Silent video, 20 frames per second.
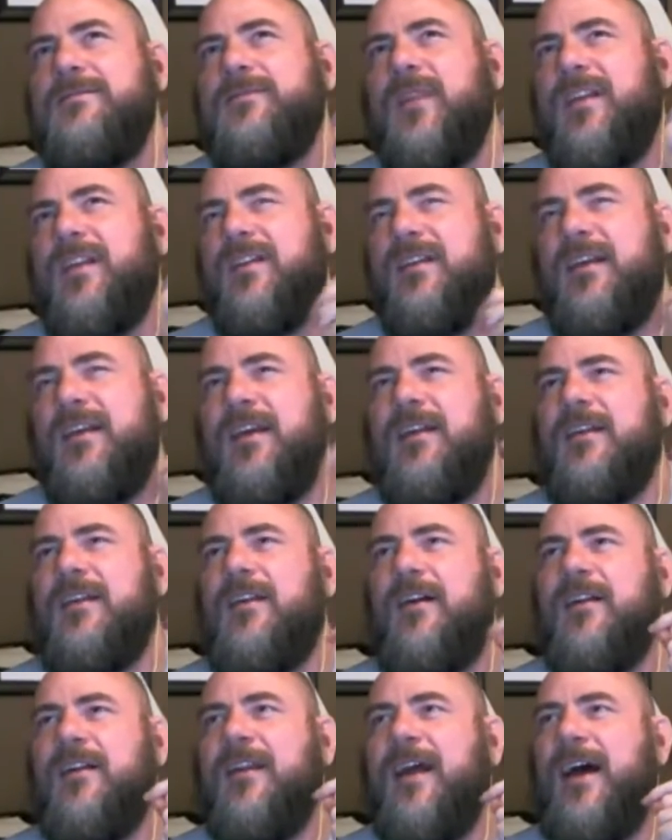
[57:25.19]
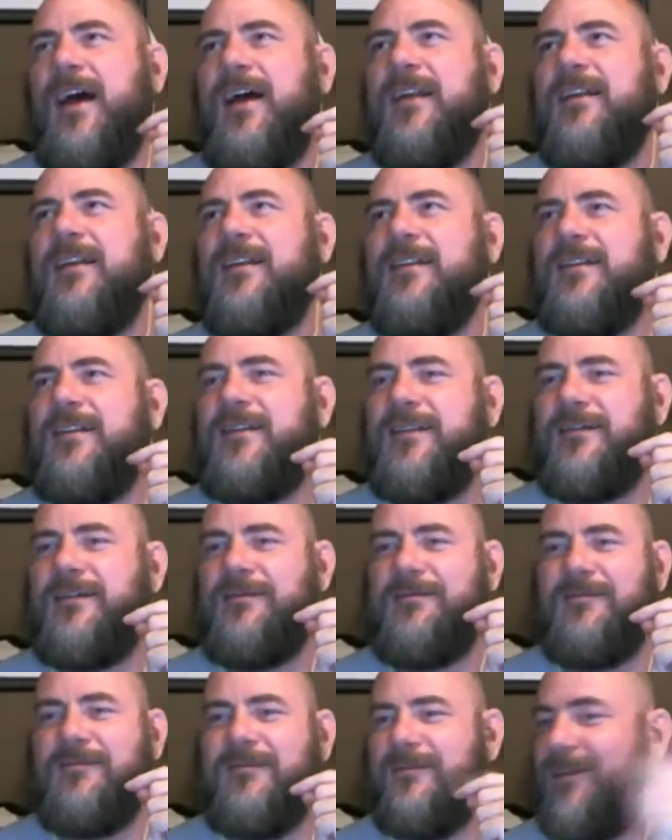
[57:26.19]
skin and all that is
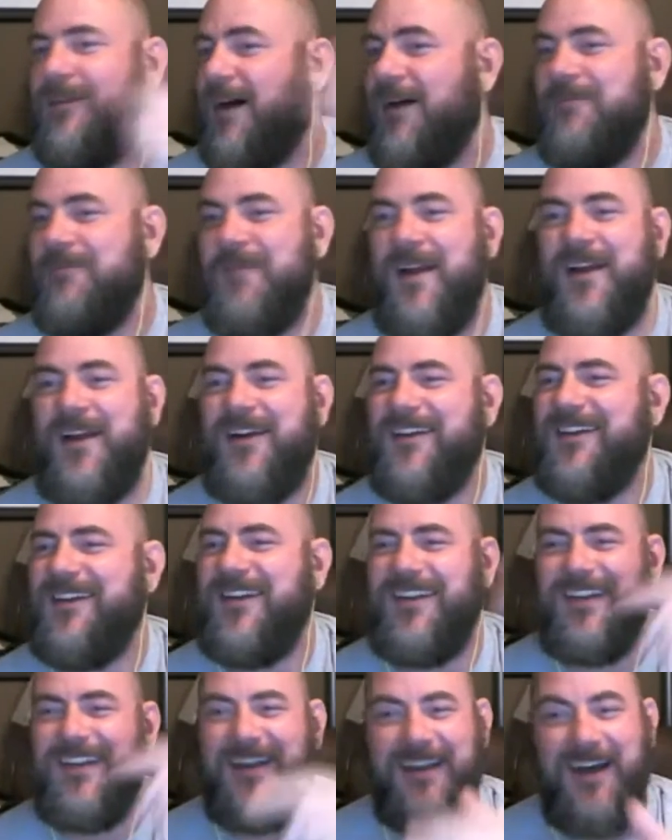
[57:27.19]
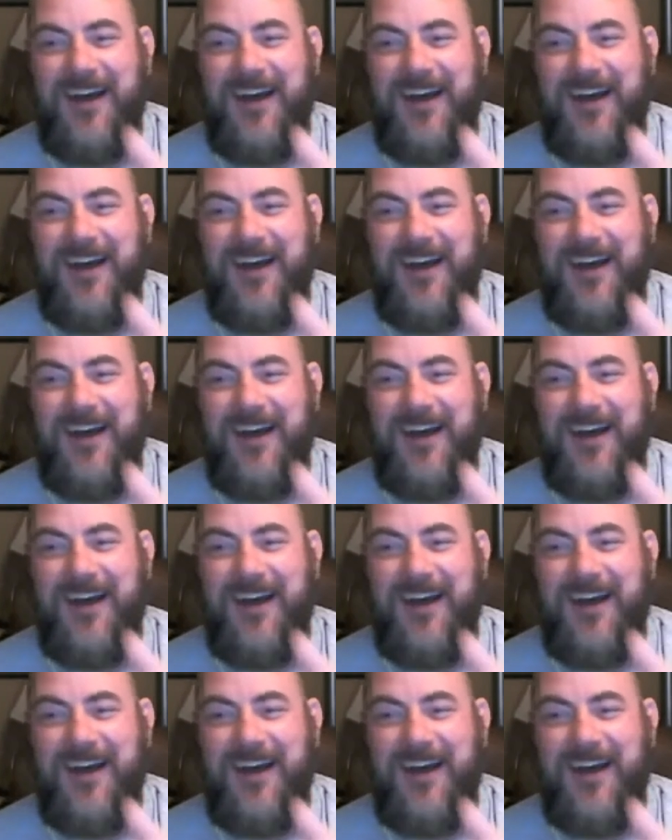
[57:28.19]
I'm married and all that.